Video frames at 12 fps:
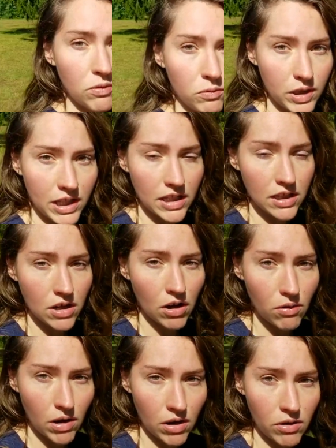We
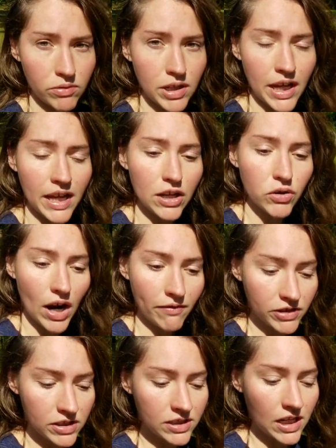co-own a
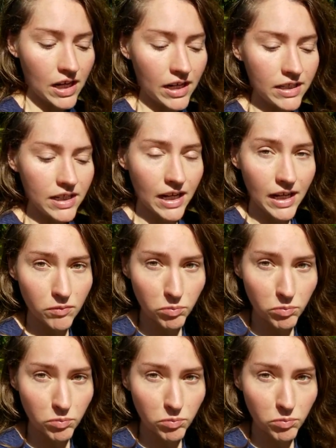graphic design and